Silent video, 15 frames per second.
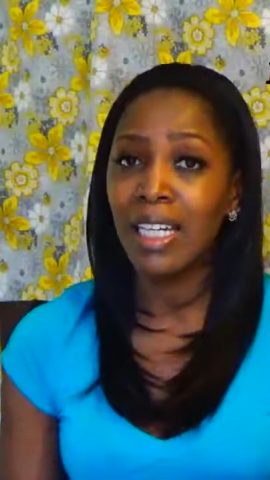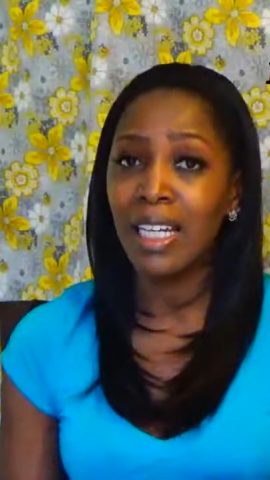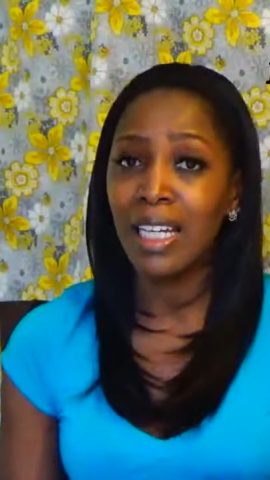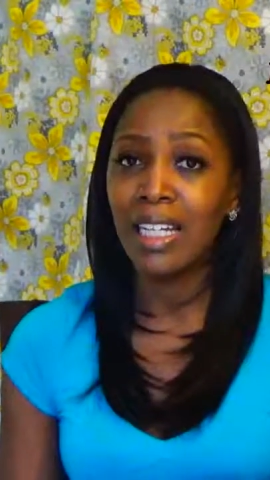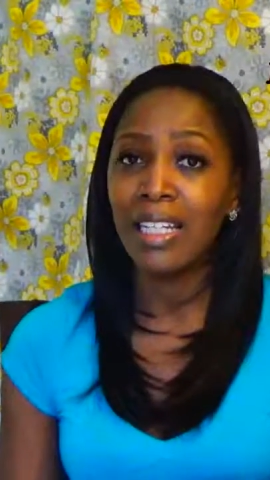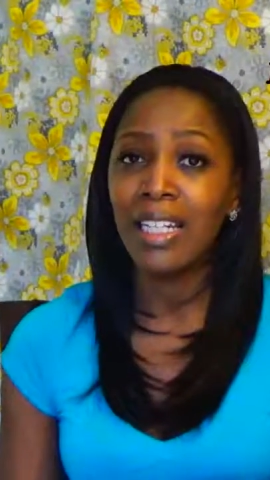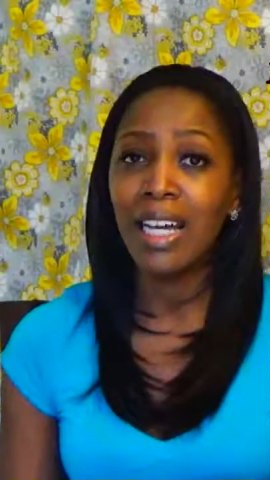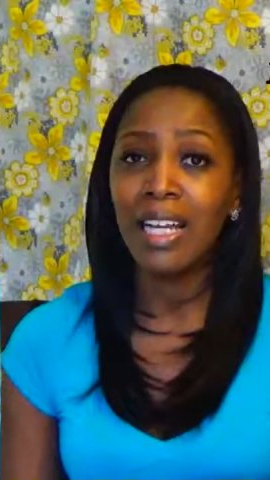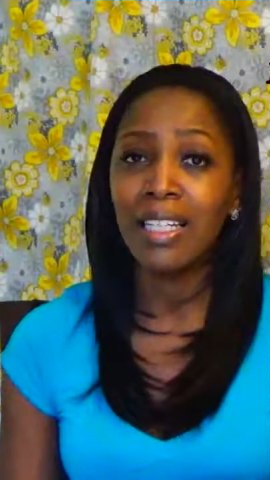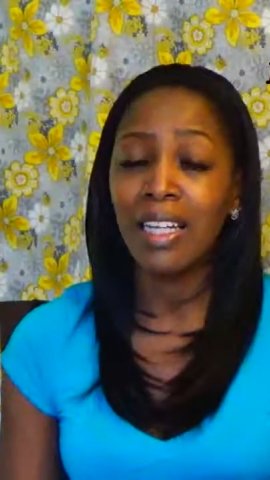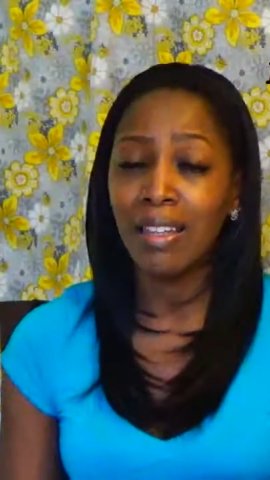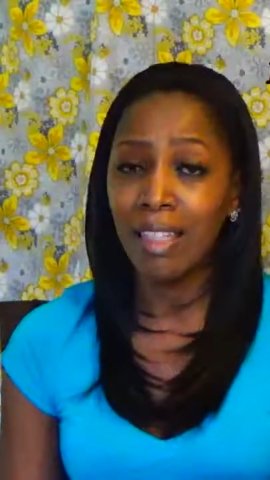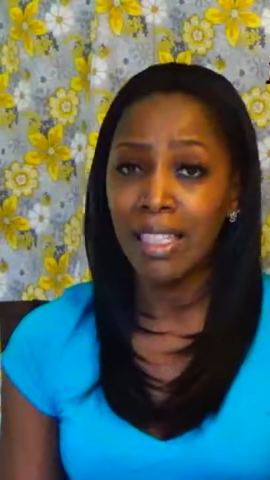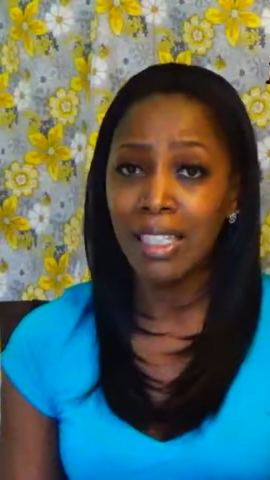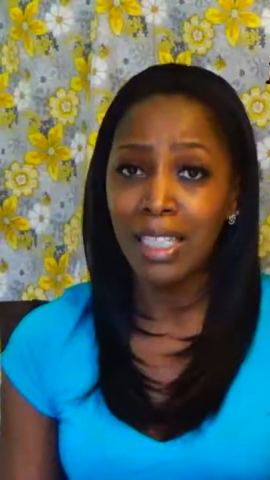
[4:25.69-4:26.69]
in
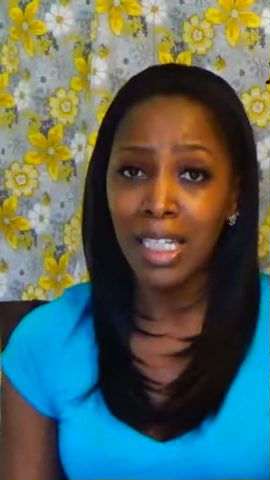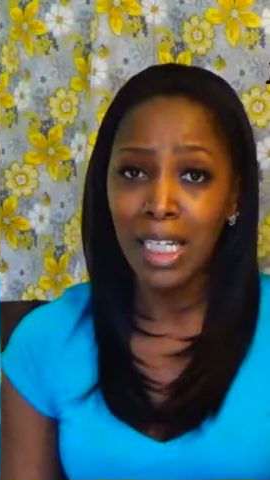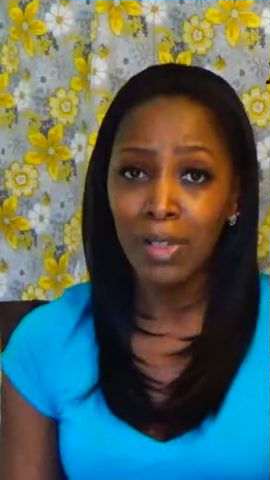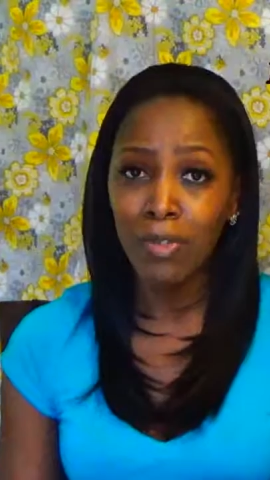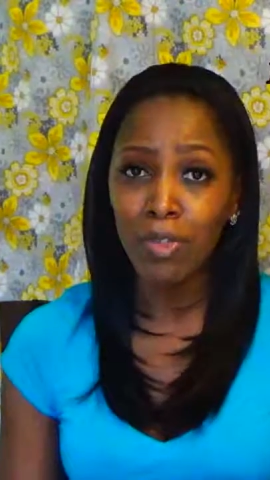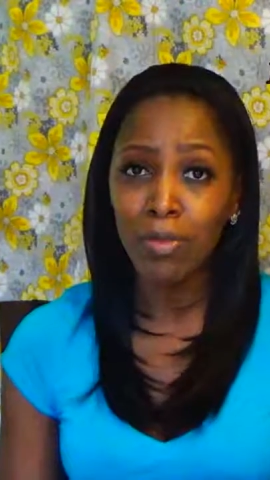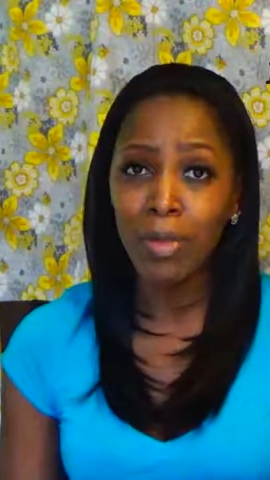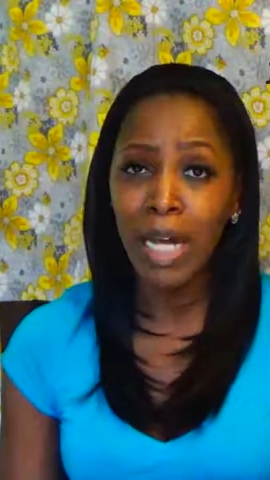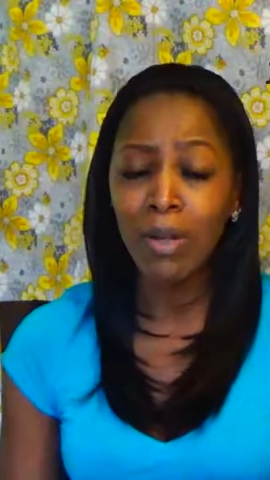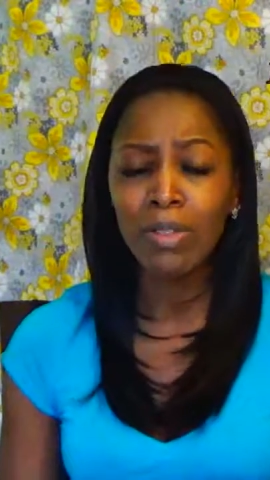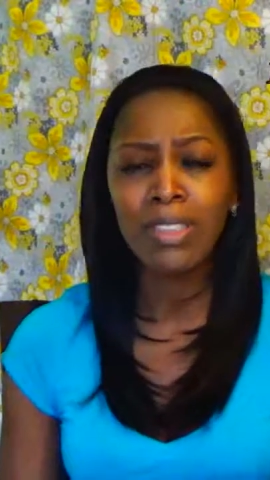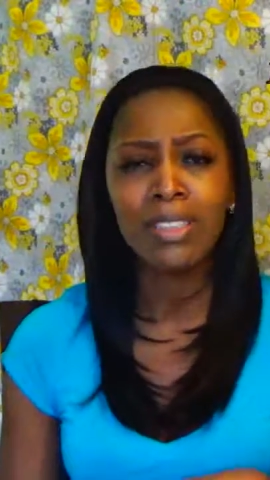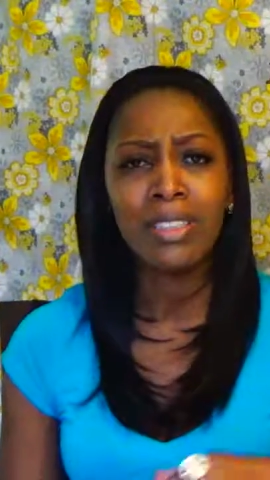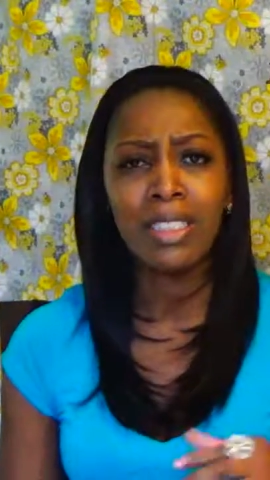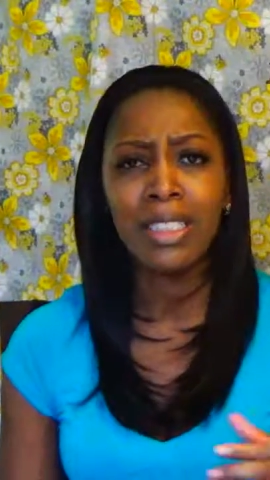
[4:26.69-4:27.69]
another year from now to
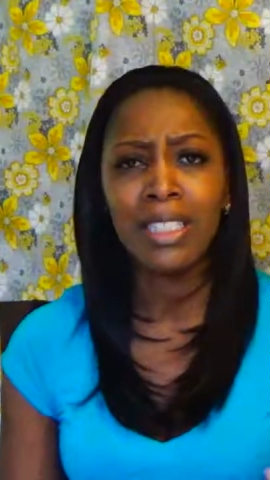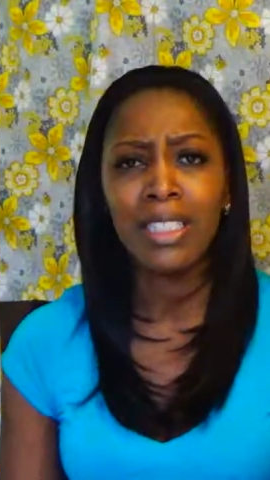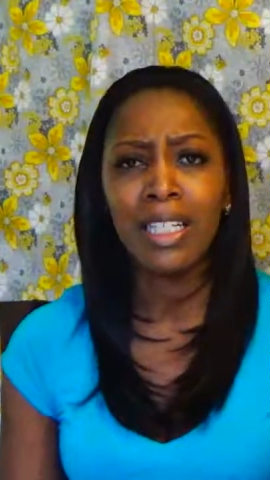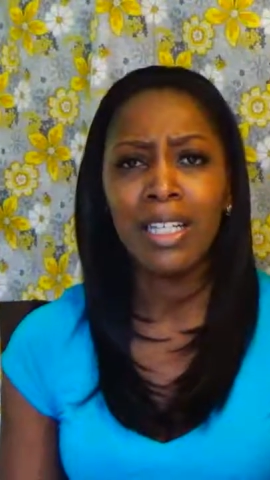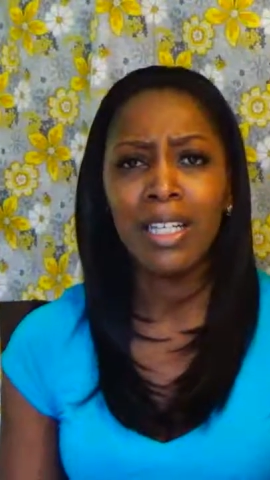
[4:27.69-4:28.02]
see